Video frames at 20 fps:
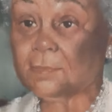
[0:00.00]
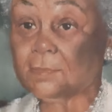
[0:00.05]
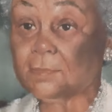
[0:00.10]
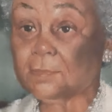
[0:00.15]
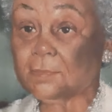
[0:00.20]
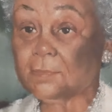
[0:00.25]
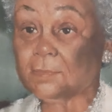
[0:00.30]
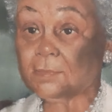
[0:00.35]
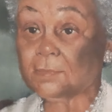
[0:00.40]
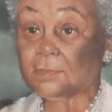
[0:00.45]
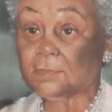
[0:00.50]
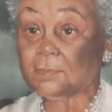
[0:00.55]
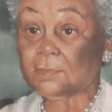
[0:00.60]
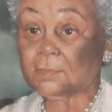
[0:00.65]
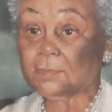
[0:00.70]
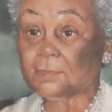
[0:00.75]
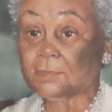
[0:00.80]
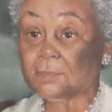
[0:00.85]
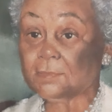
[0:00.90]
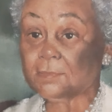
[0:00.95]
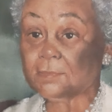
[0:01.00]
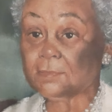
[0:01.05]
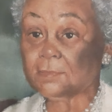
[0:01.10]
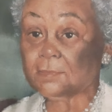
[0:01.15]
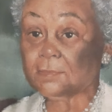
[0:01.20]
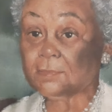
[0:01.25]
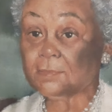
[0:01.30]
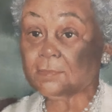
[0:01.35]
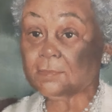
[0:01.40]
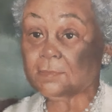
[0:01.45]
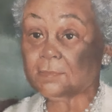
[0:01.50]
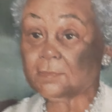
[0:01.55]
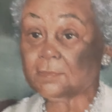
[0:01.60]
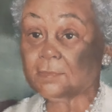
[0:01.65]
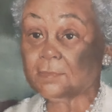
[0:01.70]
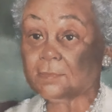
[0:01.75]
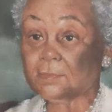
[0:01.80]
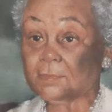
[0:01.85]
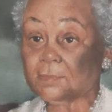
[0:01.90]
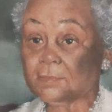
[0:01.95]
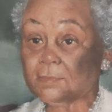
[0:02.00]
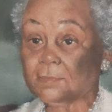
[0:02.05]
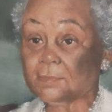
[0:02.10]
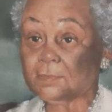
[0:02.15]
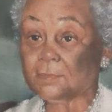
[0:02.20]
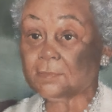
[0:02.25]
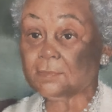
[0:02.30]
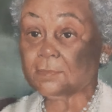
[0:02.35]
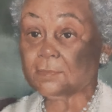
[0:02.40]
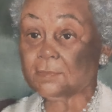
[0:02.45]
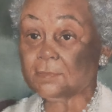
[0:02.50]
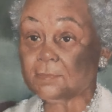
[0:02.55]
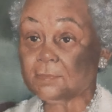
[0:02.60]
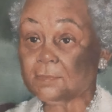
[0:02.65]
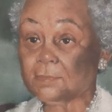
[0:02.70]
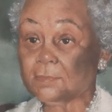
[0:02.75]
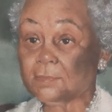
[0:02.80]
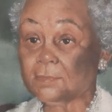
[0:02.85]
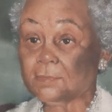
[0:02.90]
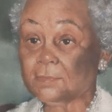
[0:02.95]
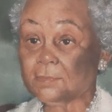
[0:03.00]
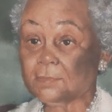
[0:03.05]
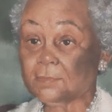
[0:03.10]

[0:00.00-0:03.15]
the founder. This is history.